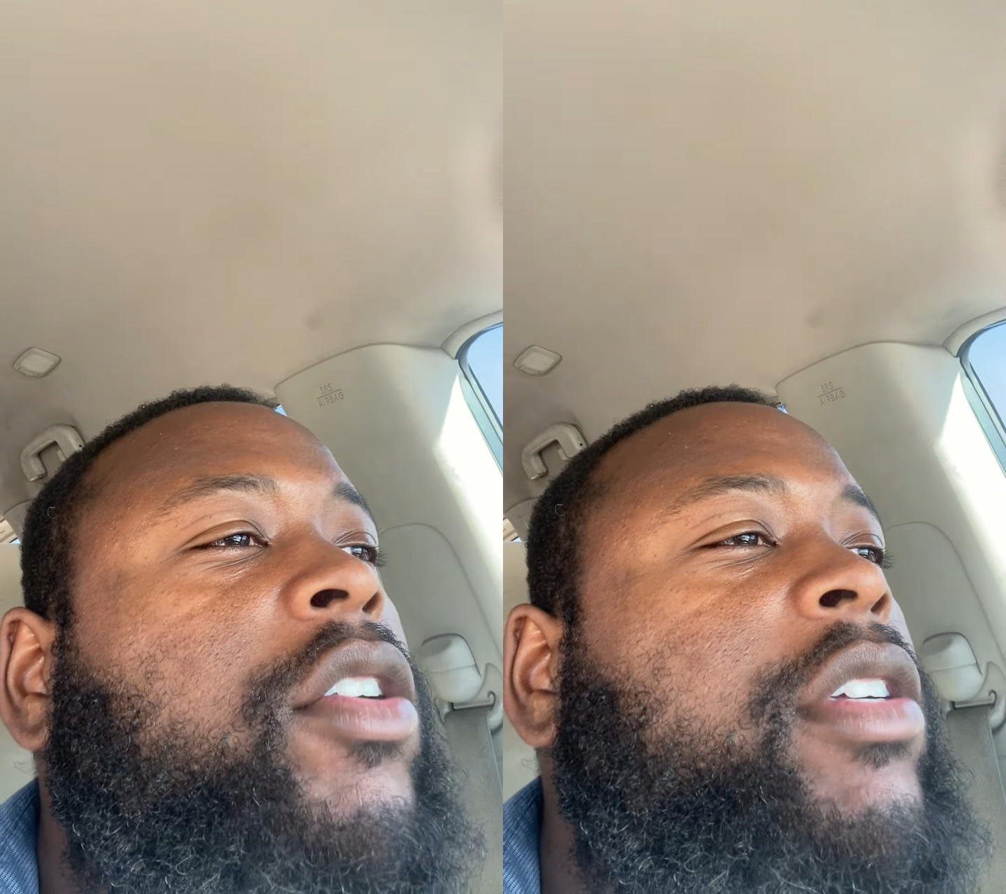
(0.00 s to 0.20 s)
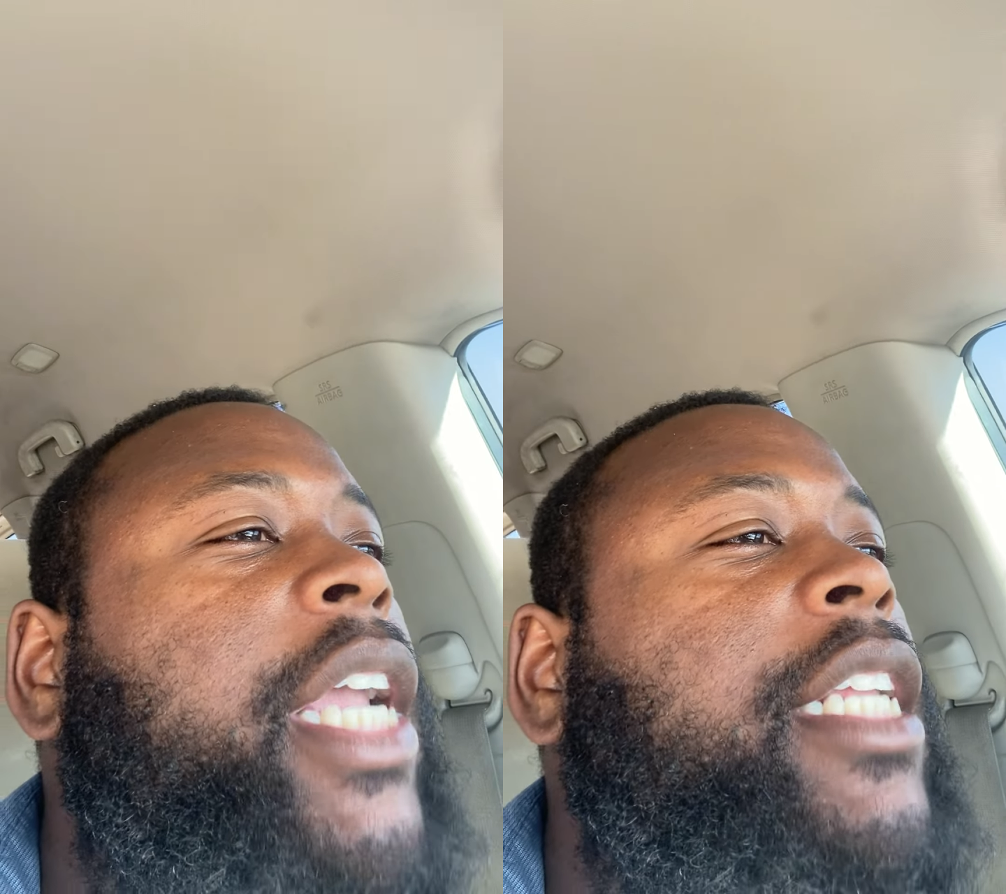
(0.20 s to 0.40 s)

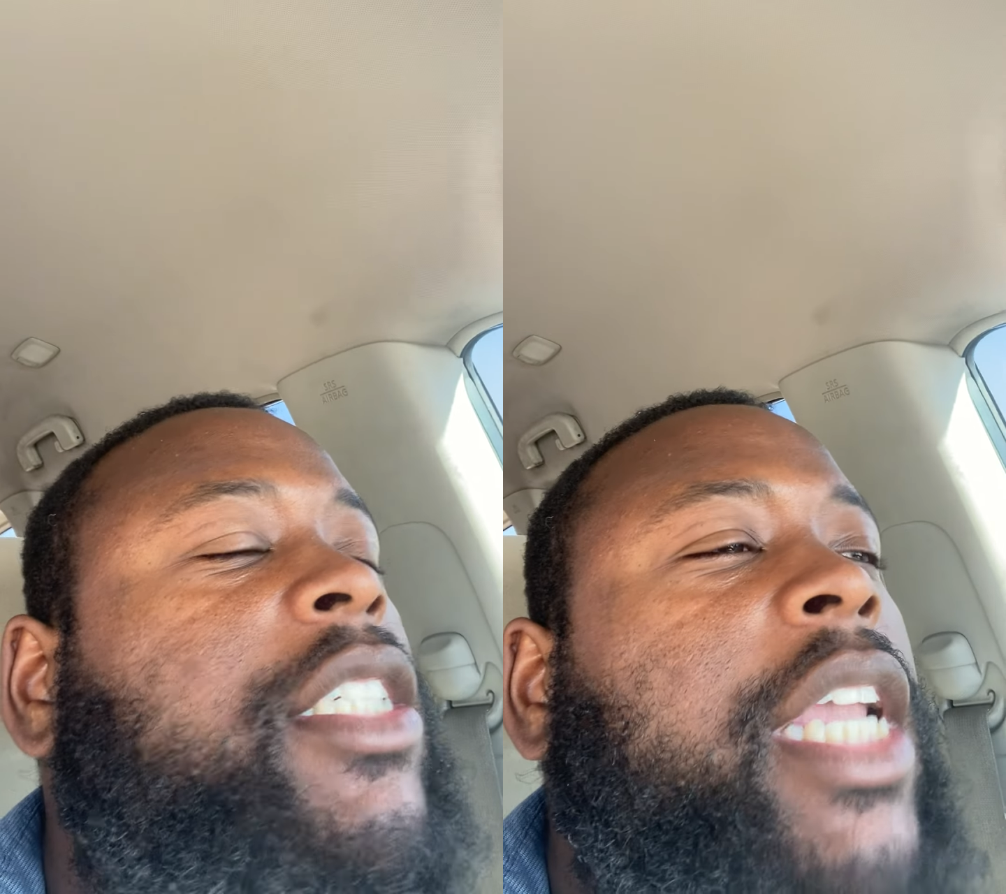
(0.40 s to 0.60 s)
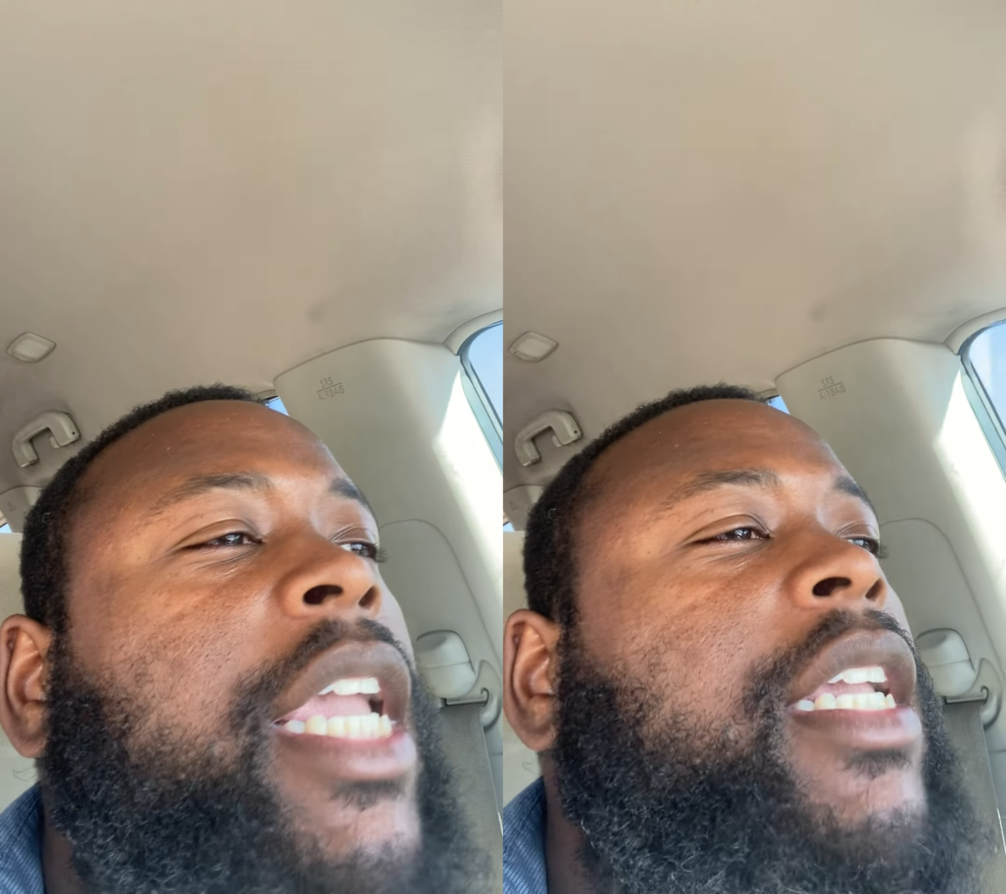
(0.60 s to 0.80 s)
create
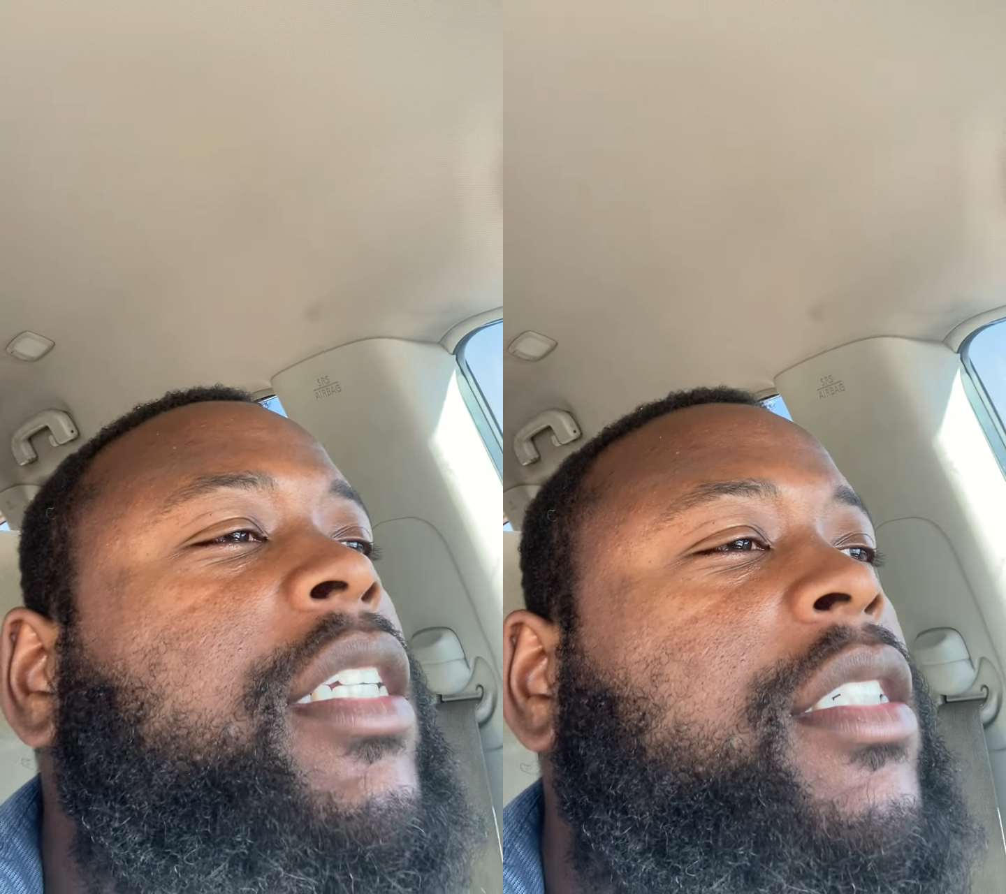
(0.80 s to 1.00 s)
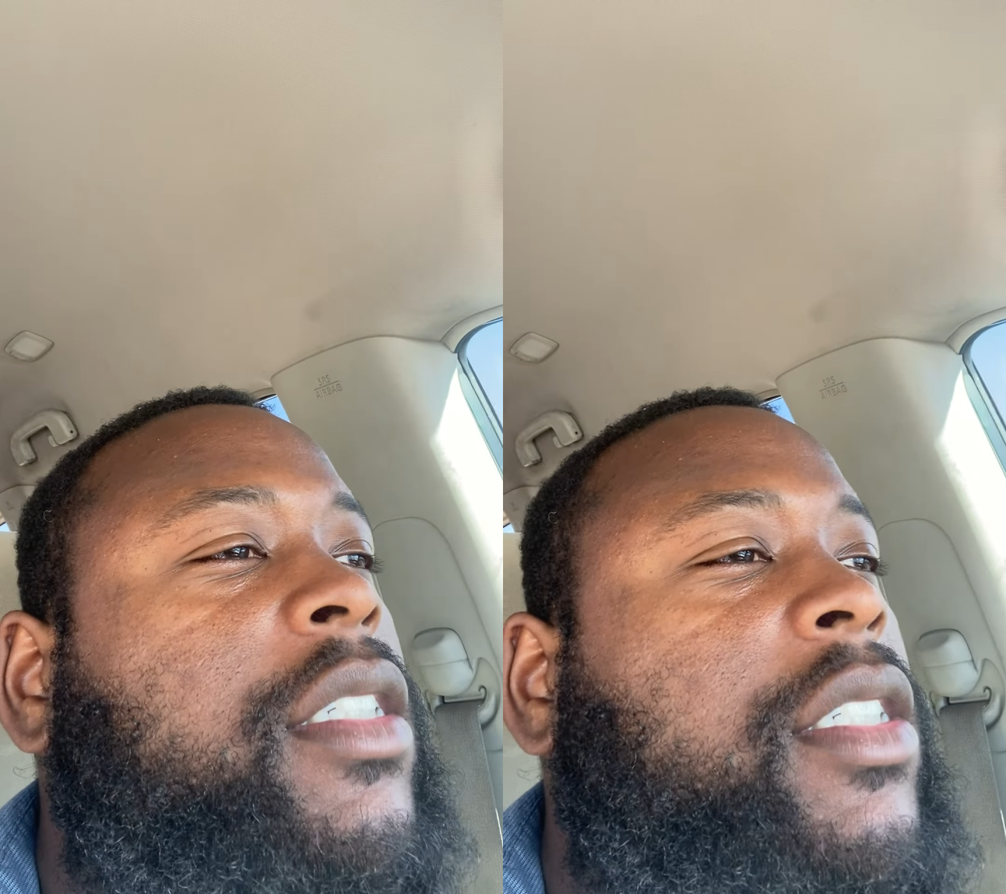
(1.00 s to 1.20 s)
change.